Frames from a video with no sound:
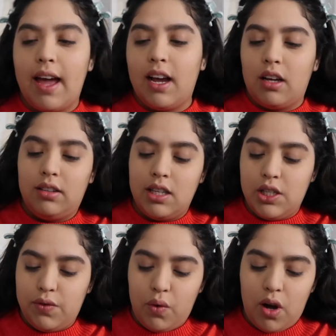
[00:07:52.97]
I got
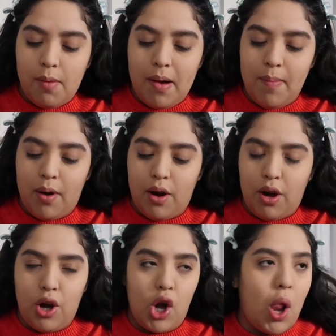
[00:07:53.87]
this for my
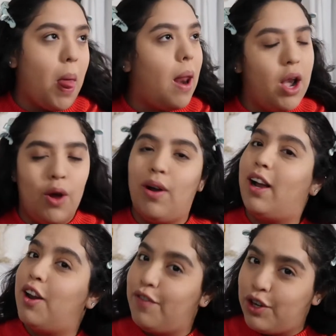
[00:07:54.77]
I
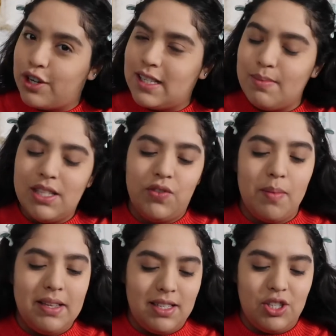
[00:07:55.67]
got it for Christmas from
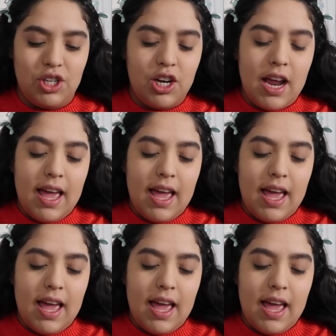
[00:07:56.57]
my sister,